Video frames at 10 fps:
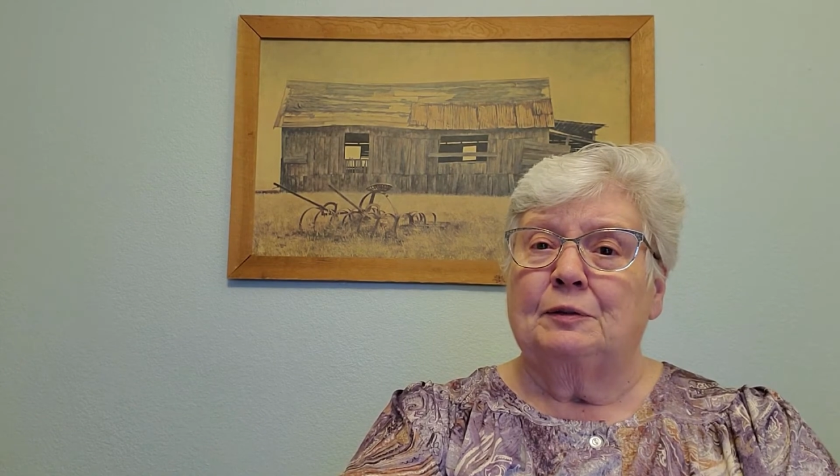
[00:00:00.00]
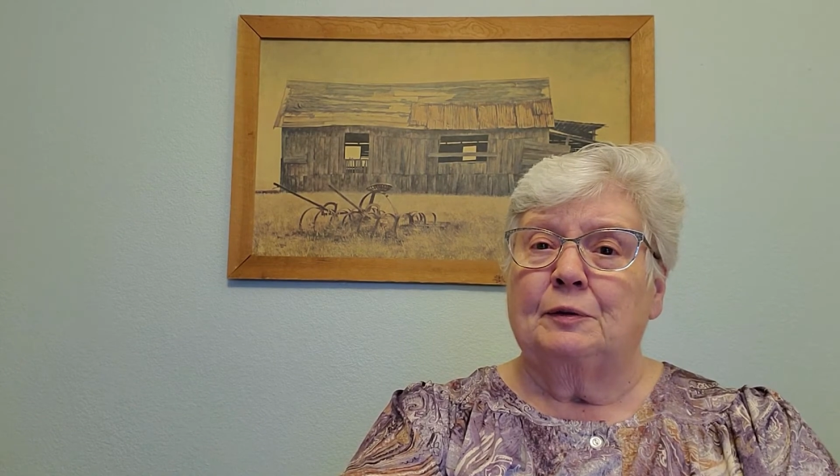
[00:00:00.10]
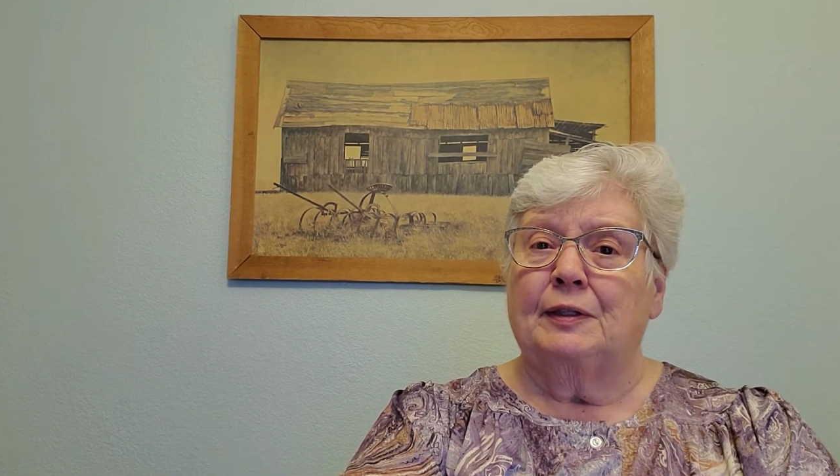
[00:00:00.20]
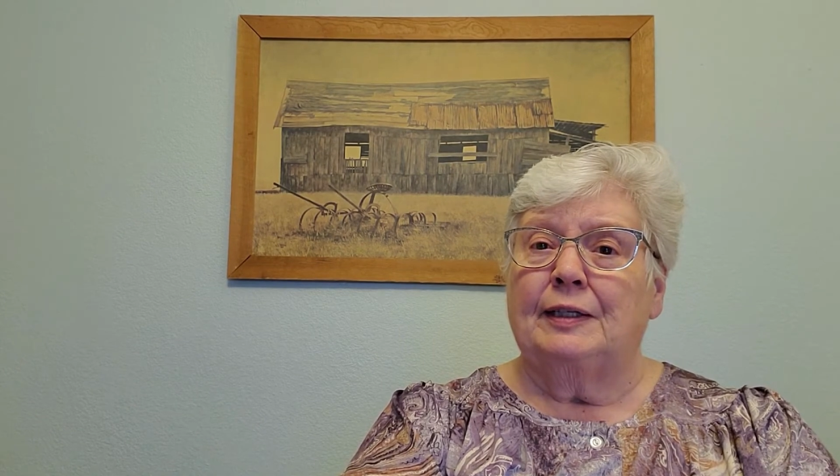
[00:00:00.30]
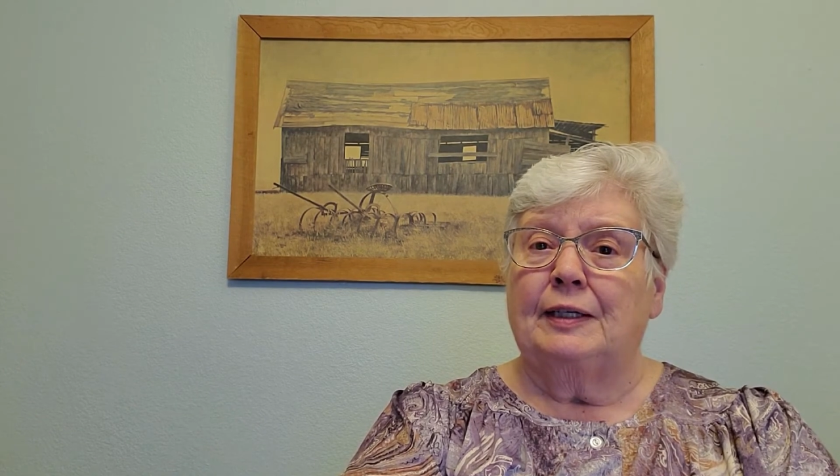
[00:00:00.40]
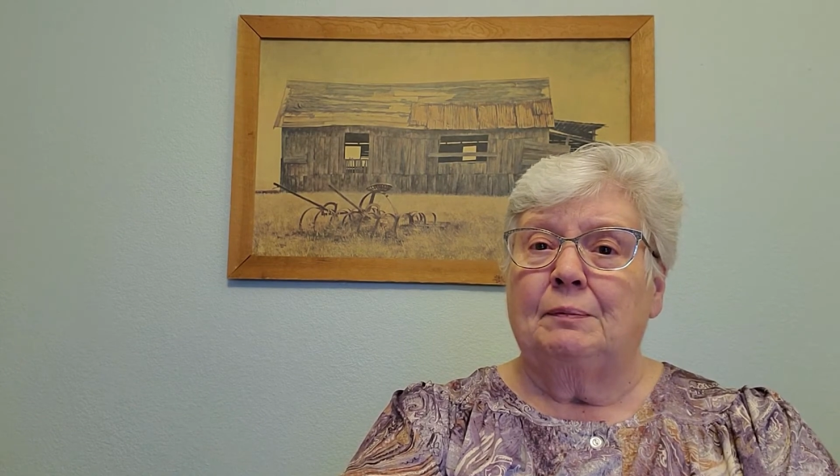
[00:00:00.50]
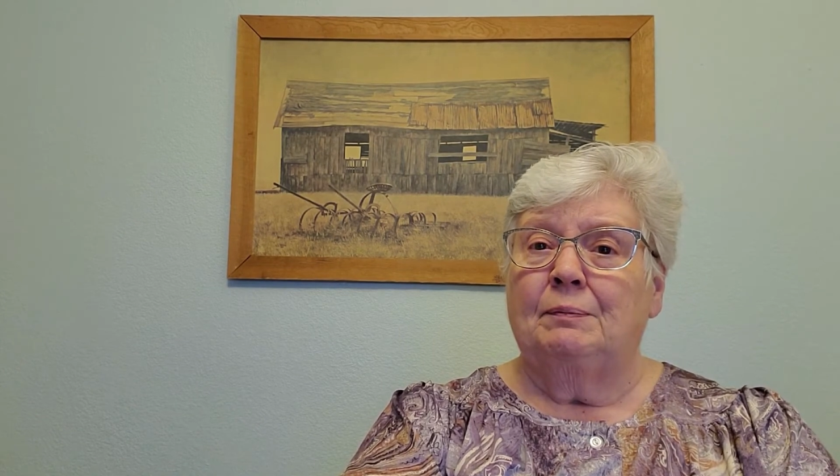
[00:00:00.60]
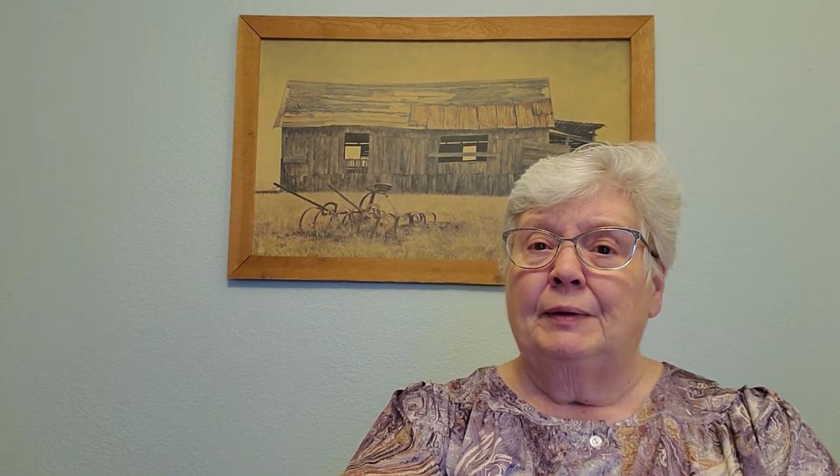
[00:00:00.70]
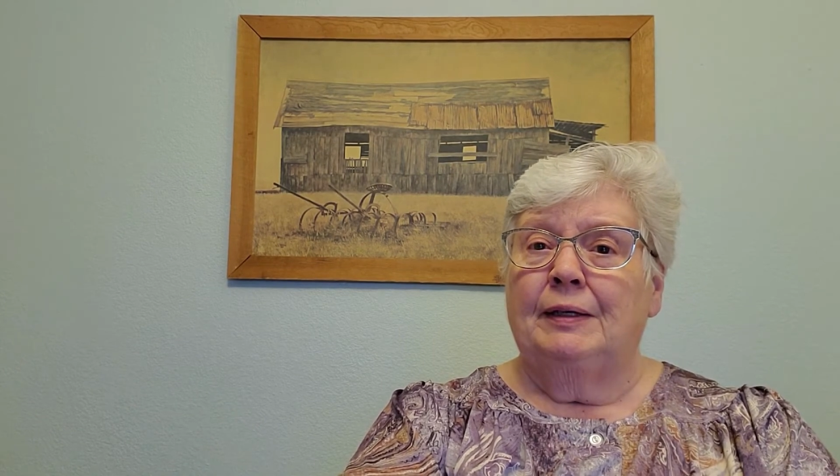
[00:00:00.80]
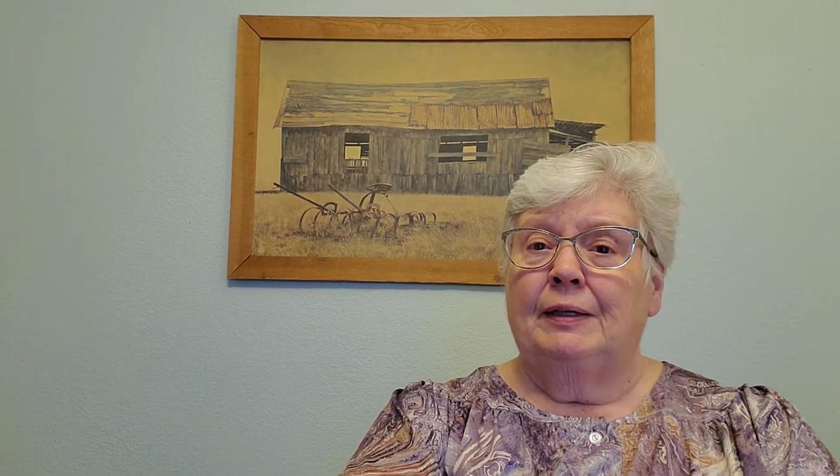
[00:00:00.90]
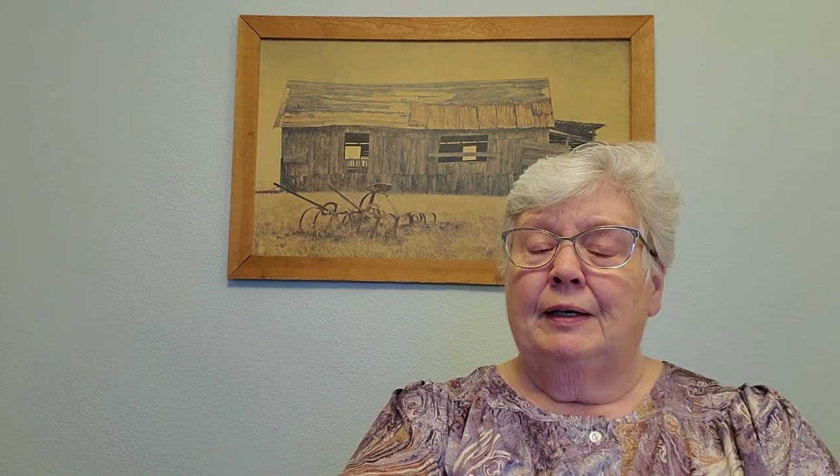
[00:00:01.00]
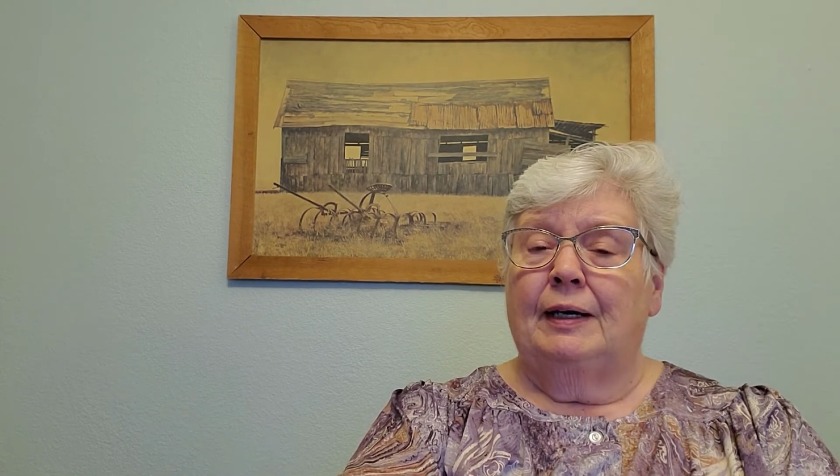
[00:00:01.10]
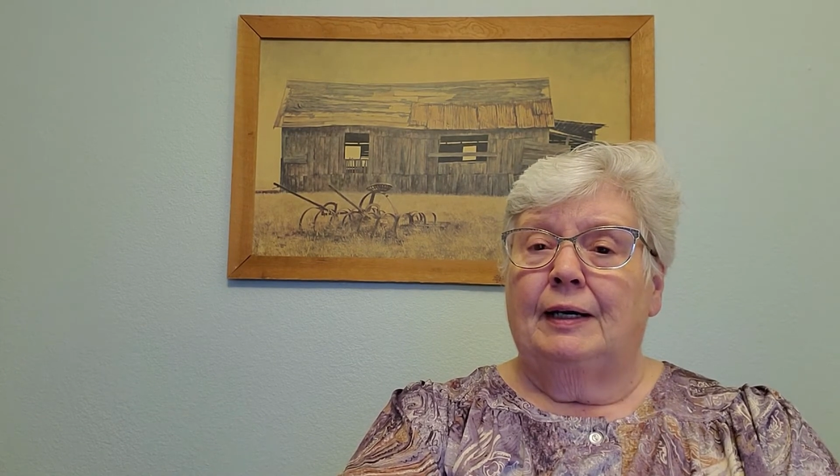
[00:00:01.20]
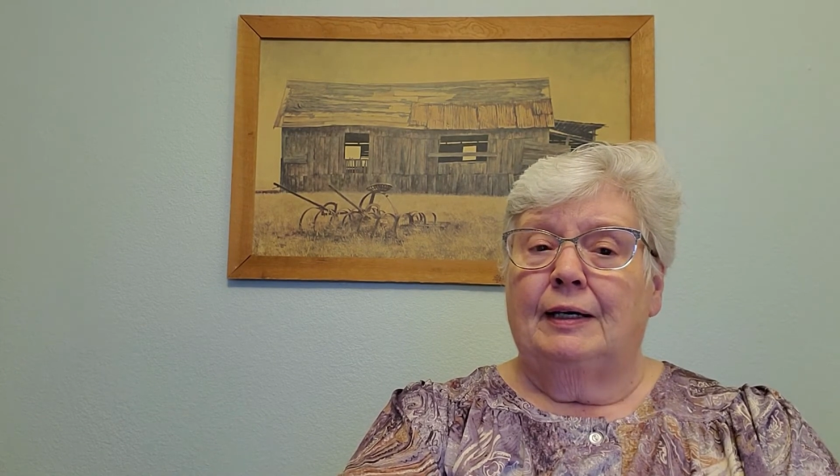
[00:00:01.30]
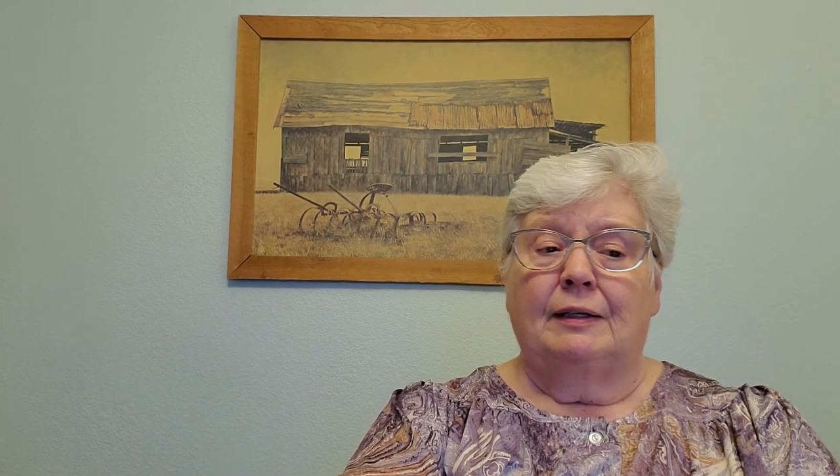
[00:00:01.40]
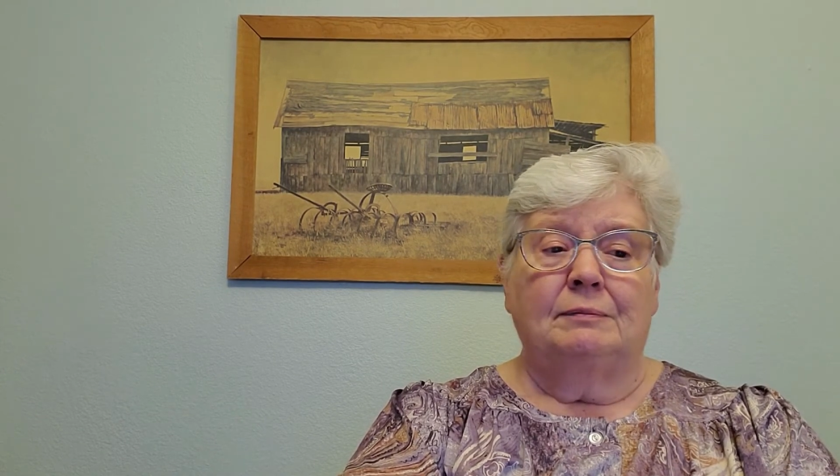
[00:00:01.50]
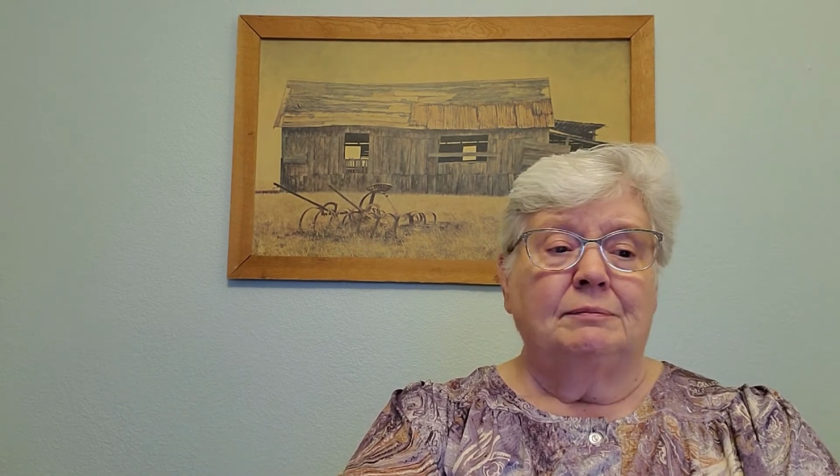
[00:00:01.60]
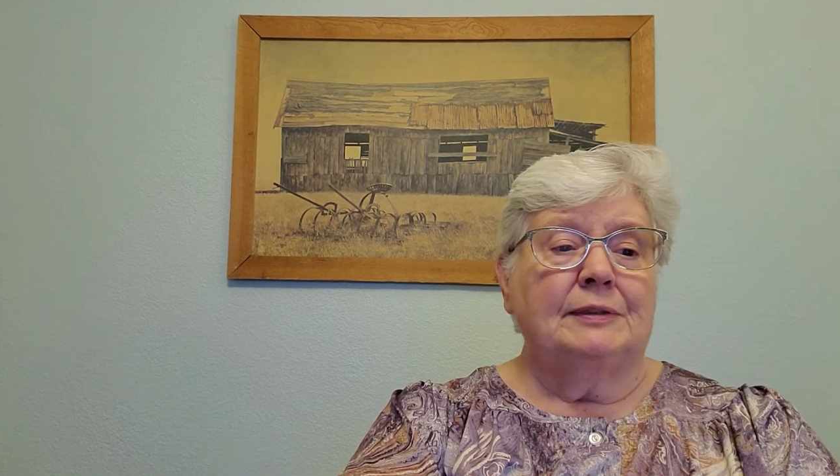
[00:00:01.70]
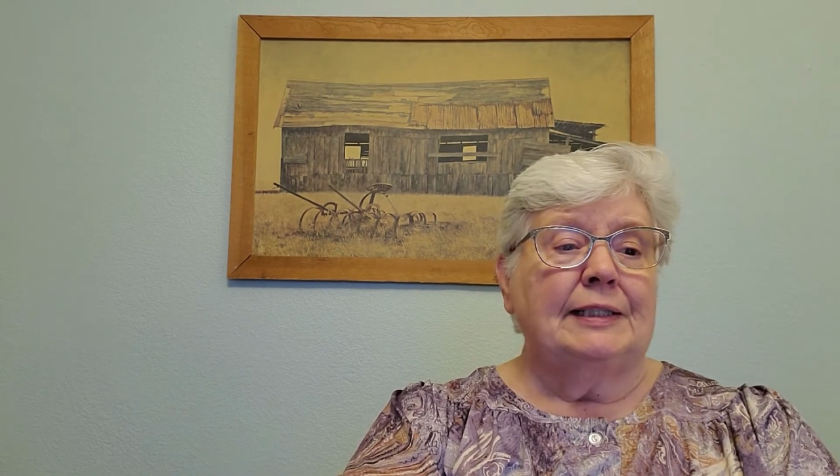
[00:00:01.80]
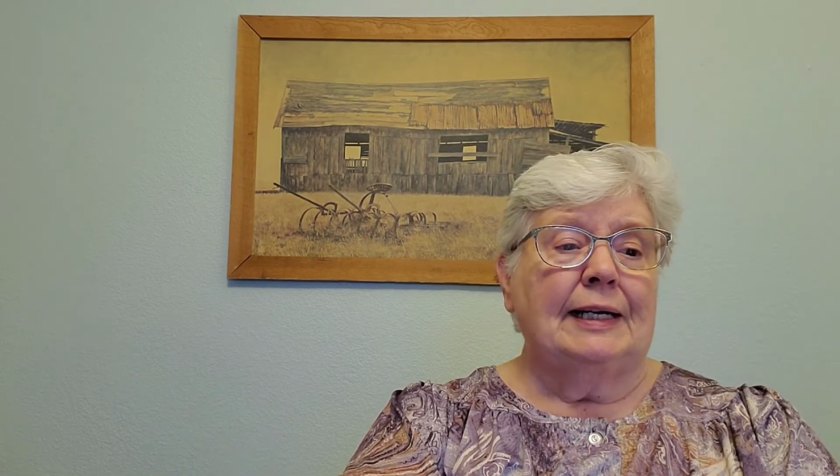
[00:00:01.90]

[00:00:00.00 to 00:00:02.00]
or the the